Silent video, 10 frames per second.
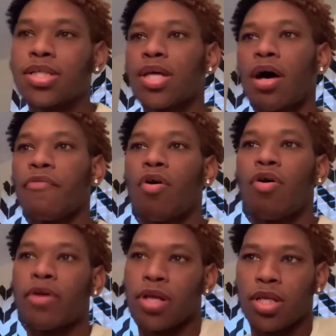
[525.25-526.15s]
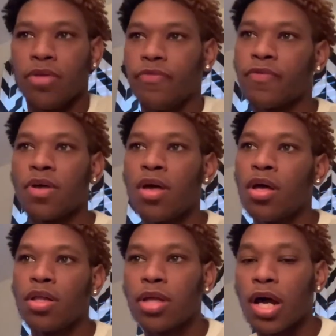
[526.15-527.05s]
I've already
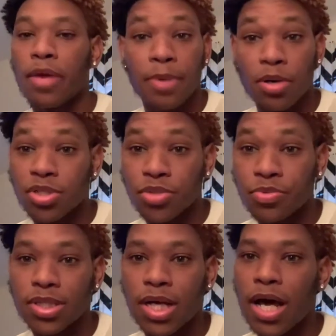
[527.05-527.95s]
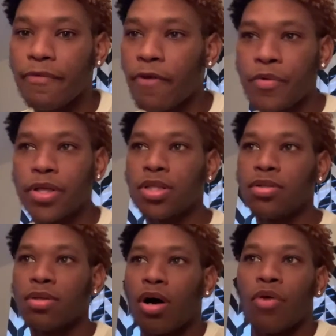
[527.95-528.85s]
thought about suicide. I've
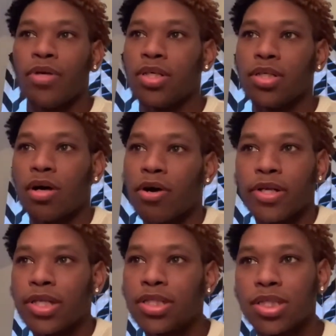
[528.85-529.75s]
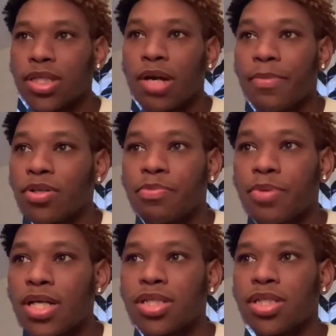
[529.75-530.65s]
already just thought about
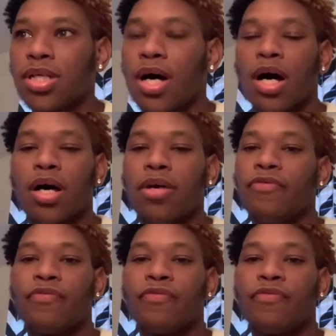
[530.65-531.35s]
depression. I've